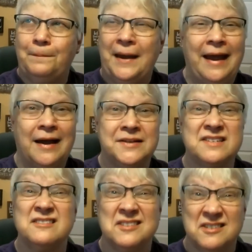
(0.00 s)

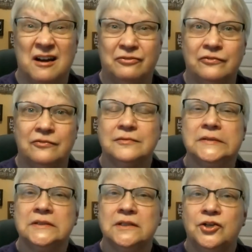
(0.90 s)
past stuff.
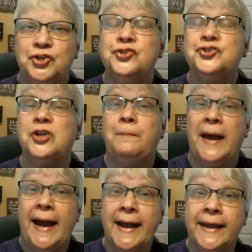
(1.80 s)
You should
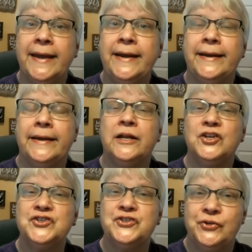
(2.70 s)
pack it in
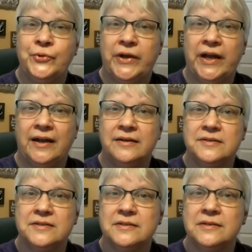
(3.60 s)
a
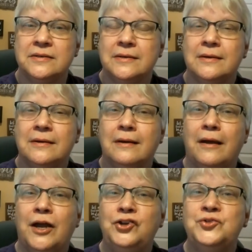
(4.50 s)
suitcase,
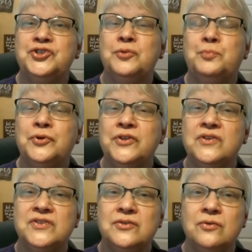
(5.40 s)
and you should put
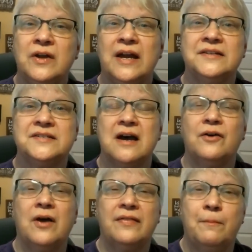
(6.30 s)
the suitcase
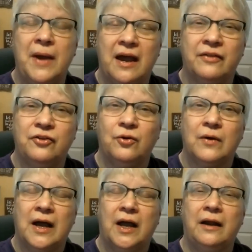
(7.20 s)
down on the path you're
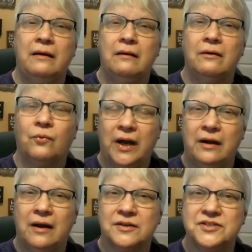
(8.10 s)
on right
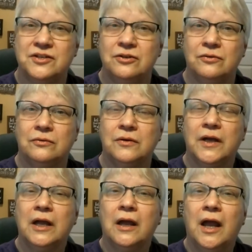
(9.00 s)
next to you,
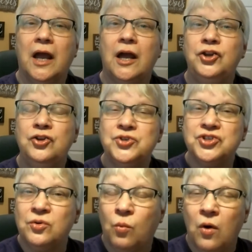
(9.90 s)
and you
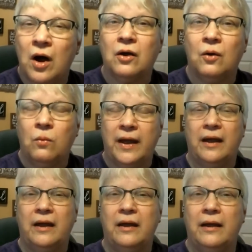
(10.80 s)
should walk
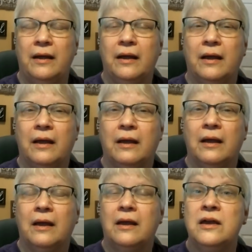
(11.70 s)
away.
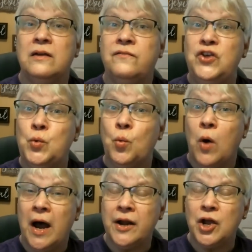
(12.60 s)
If you
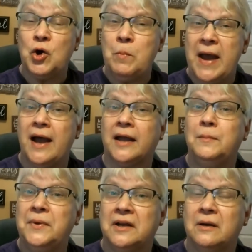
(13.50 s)
want to go back
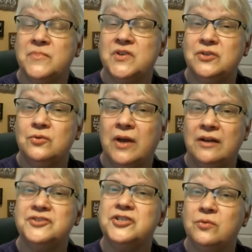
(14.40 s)
and pick up the
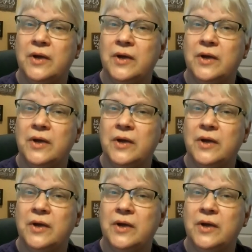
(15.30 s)
suitcase, you